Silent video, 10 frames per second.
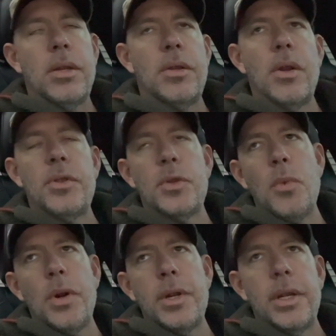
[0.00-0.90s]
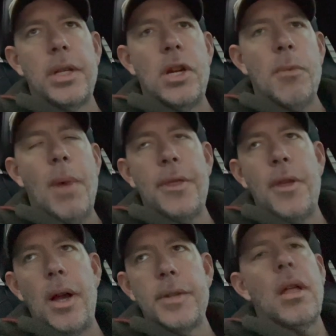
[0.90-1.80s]
just wanted to hear my
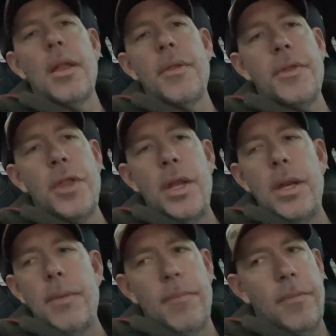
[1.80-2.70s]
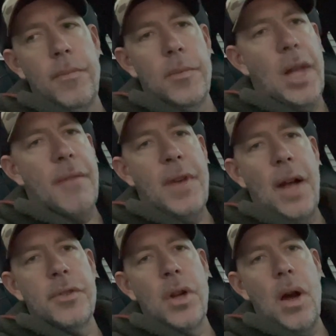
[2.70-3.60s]
thoughts. The live
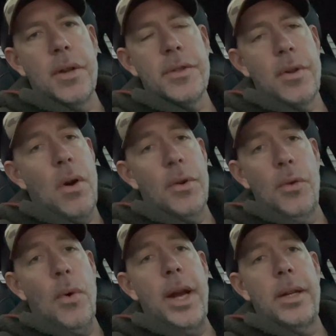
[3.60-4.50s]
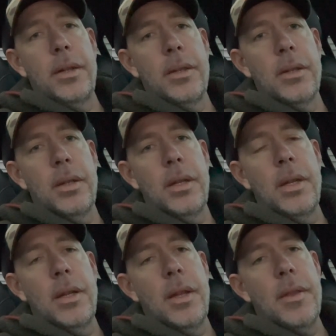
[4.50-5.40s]
valve shocks are great.
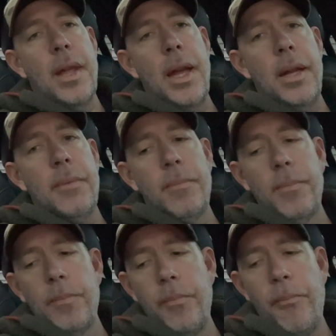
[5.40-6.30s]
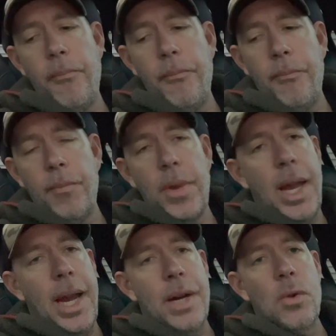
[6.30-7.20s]
They
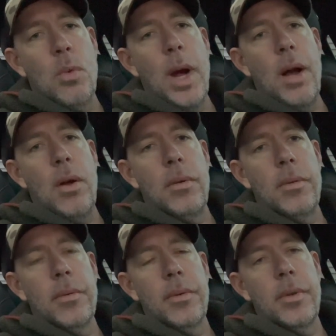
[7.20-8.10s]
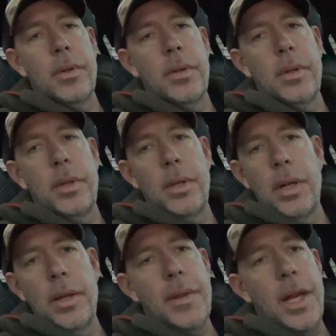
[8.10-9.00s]
handle well,
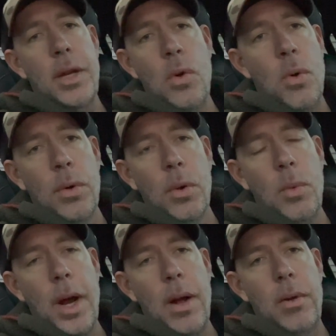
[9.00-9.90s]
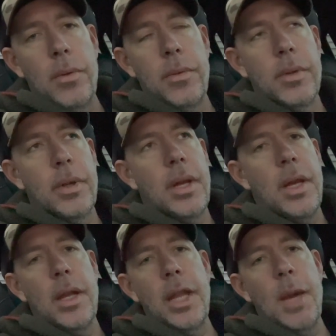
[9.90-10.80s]
they corner well,
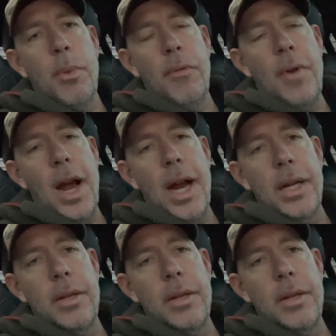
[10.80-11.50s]
they provide